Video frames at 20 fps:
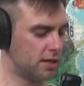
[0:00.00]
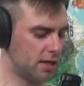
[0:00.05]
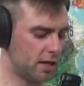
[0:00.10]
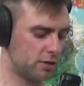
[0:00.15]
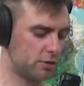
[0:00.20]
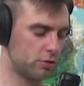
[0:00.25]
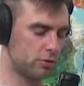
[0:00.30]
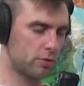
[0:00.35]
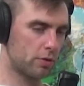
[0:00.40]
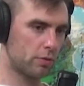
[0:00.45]
Yeah,
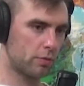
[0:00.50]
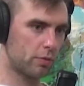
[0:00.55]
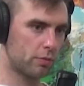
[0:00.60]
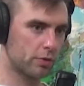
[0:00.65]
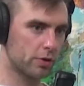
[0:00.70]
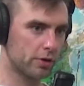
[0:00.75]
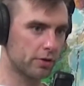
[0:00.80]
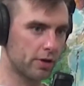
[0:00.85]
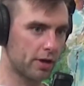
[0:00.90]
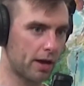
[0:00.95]
dude.
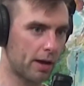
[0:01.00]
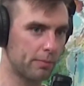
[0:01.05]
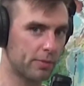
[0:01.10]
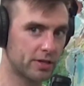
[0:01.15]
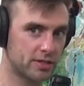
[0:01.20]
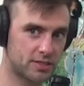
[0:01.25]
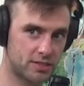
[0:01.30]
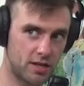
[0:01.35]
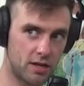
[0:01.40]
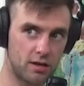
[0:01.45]
I'm
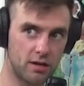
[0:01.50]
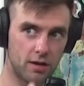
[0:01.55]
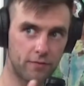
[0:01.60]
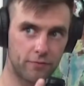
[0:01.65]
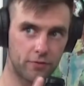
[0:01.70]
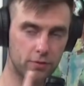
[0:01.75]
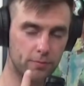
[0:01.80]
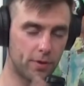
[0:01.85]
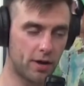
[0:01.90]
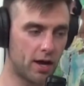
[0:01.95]
like setting up
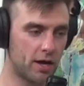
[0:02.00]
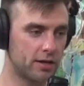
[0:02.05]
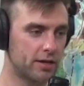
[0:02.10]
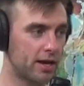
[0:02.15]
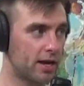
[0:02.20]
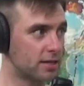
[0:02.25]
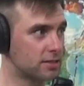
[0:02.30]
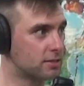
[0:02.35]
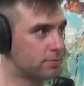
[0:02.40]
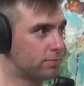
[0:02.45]
for the
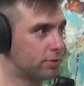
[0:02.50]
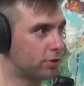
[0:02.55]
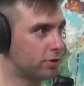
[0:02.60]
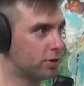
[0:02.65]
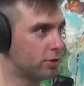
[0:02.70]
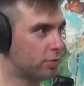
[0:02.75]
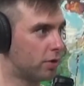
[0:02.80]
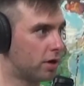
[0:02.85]
podcast, and Pilky